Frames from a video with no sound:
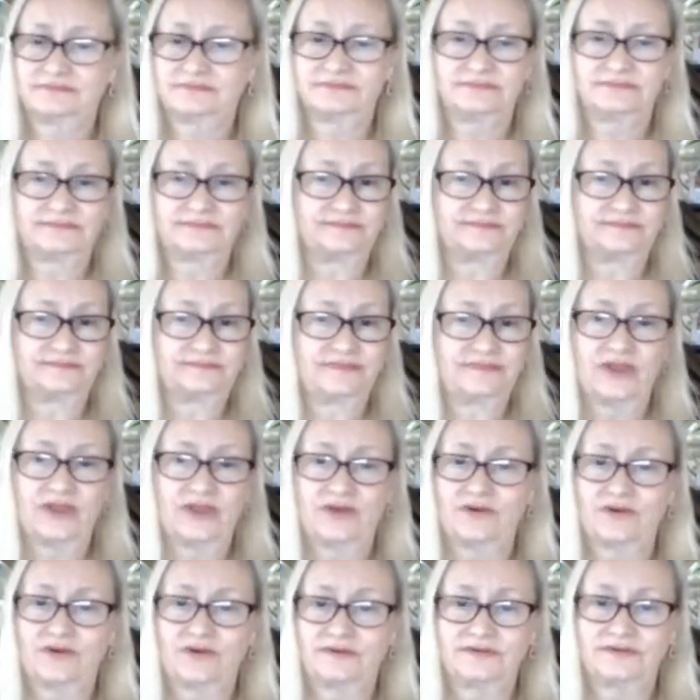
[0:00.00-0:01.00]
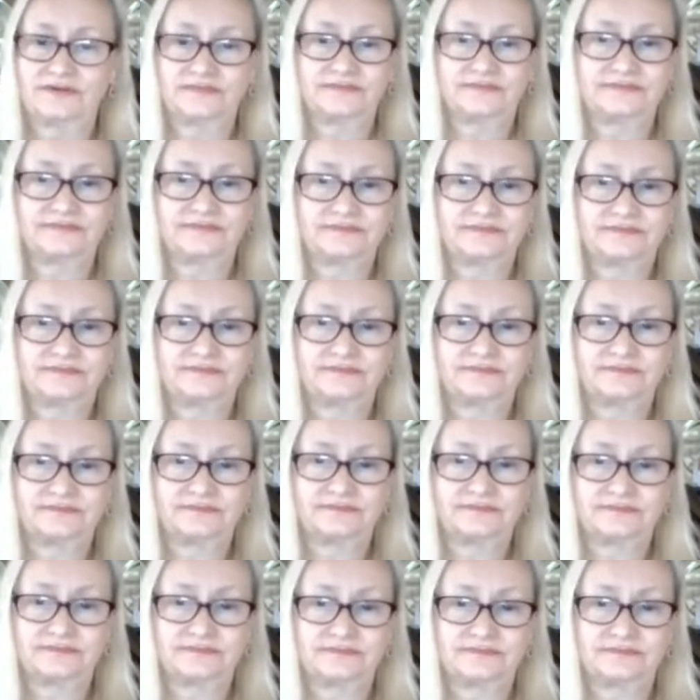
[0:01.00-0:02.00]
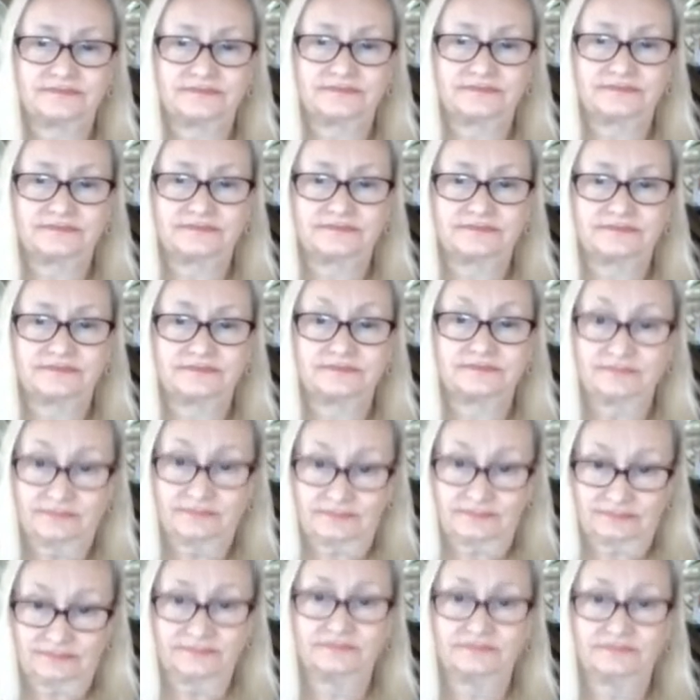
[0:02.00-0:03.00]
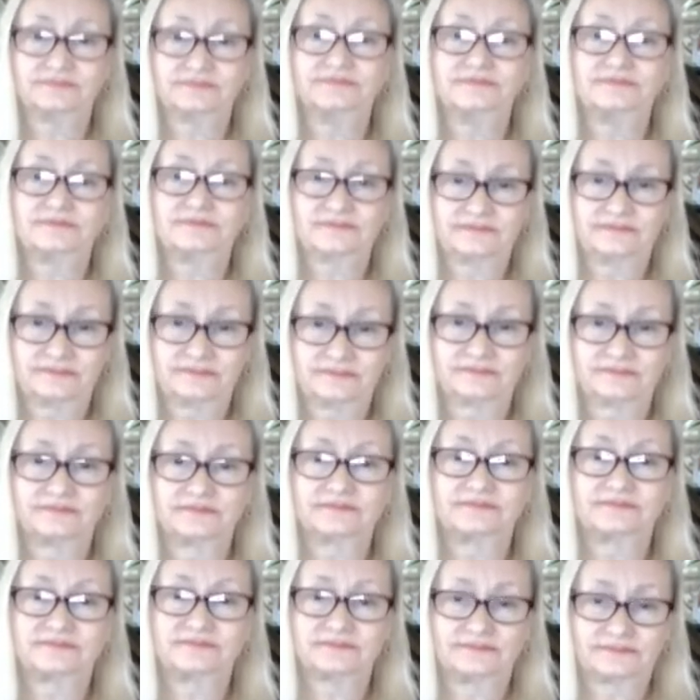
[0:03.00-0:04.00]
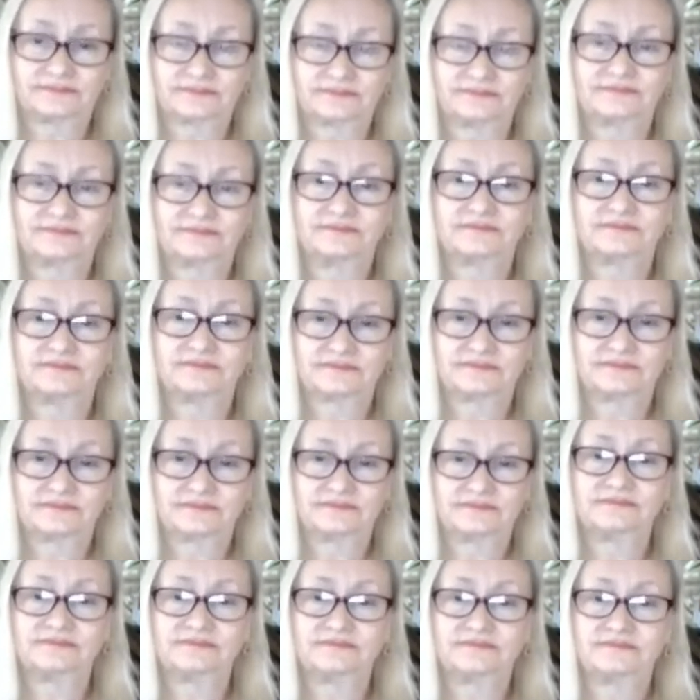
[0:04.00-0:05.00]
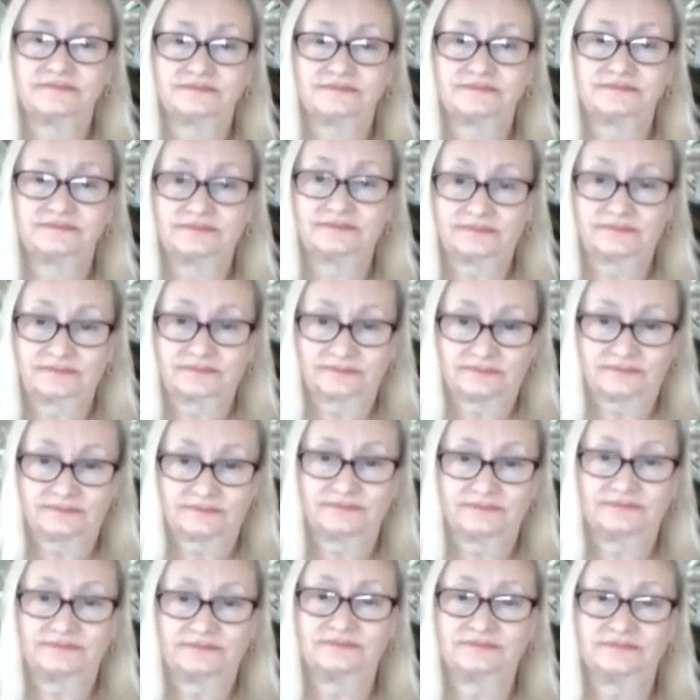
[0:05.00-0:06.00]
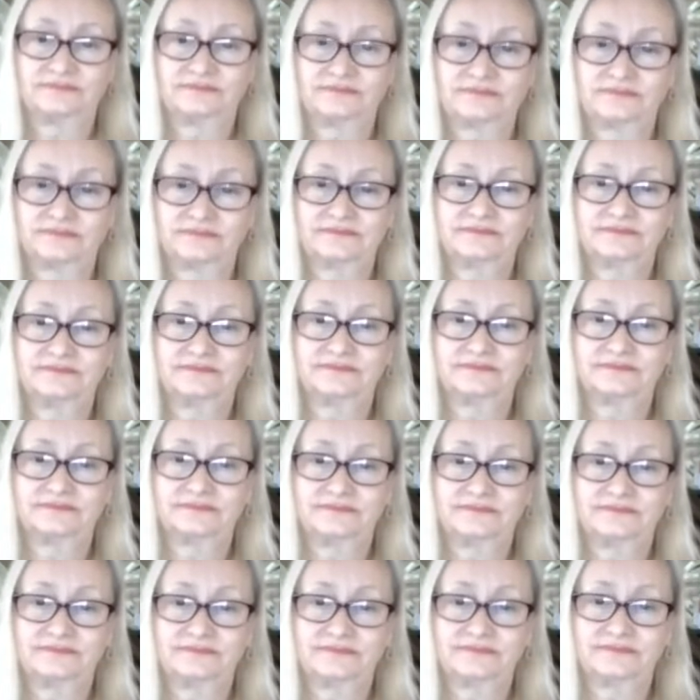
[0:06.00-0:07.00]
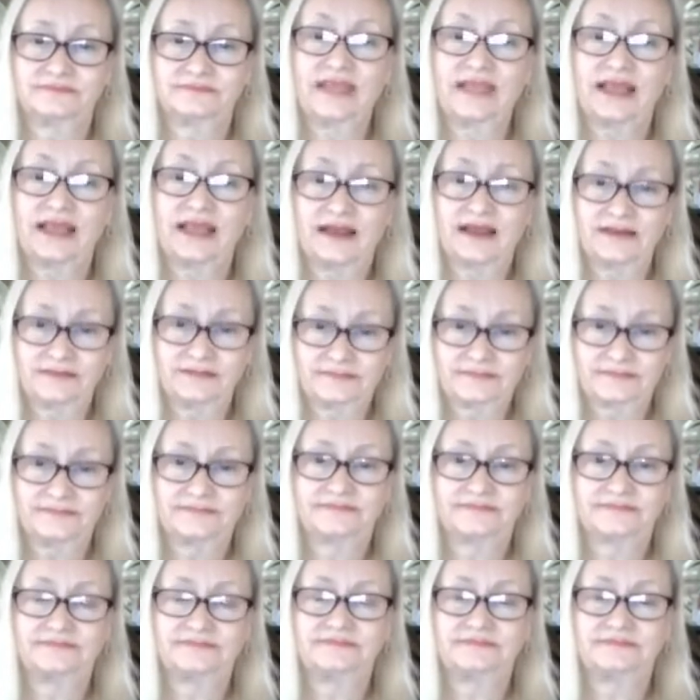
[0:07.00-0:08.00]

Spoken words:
[no speech]